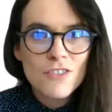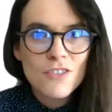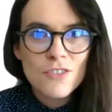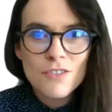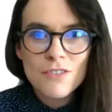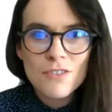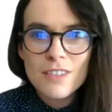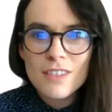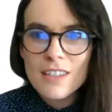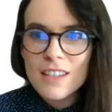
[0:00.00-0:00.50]

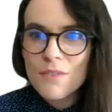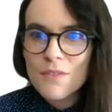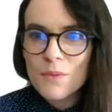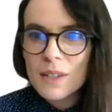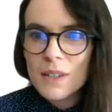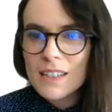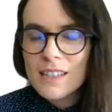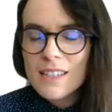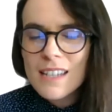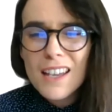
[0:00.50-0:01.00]
just see if we
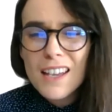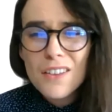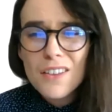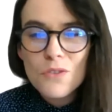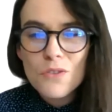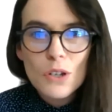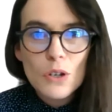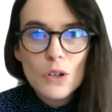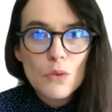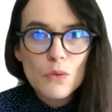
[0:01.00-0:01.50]
can take
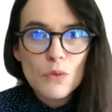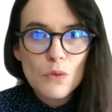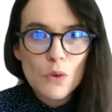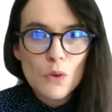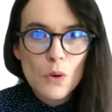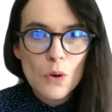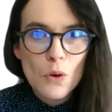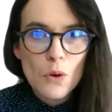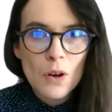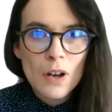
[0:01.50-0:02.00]
3 or
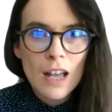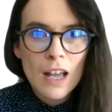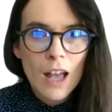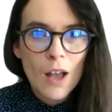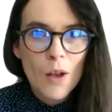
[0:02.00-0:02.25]
4